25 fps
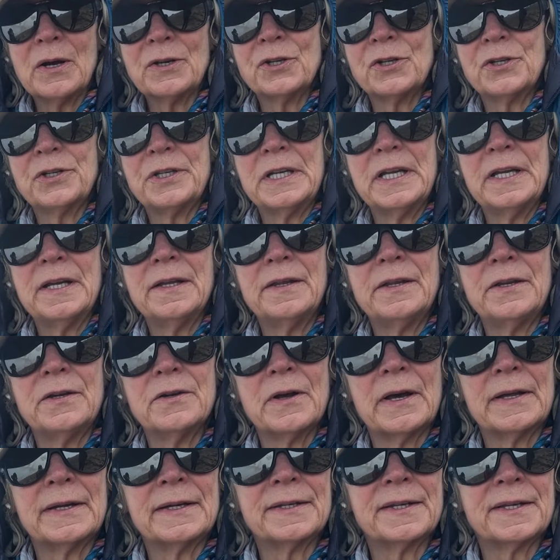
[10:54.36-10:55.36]
Washington in the
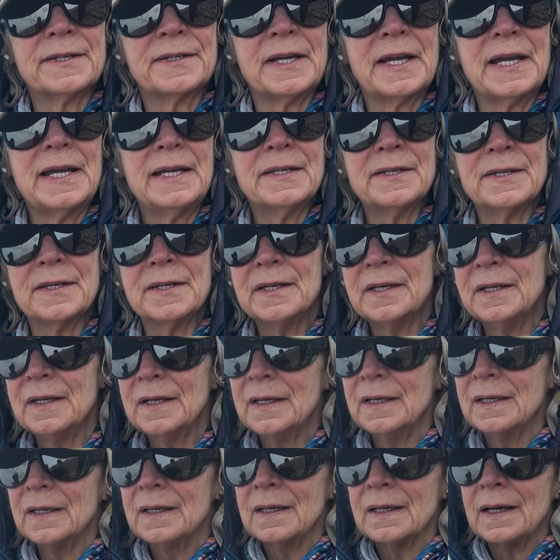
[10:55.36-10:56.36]
United States.
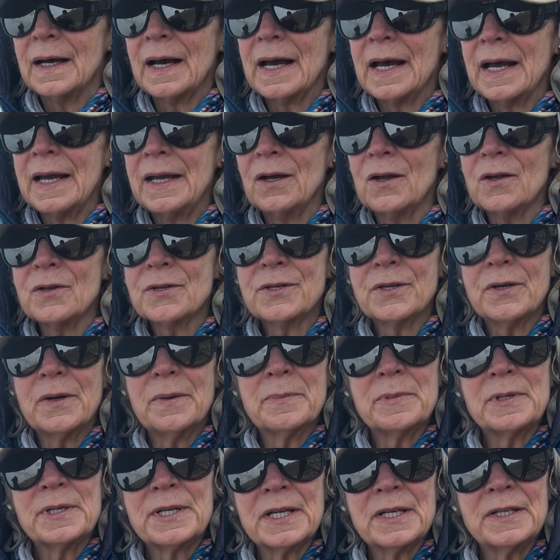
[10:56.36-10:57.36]
I also
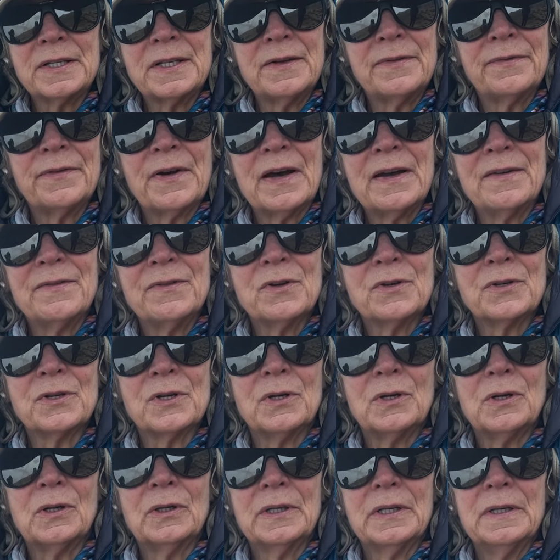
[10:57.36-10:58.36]
am 65
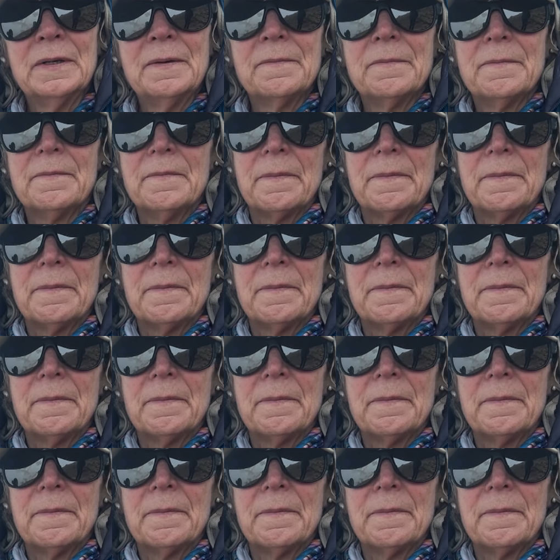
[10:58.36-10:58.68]
years old.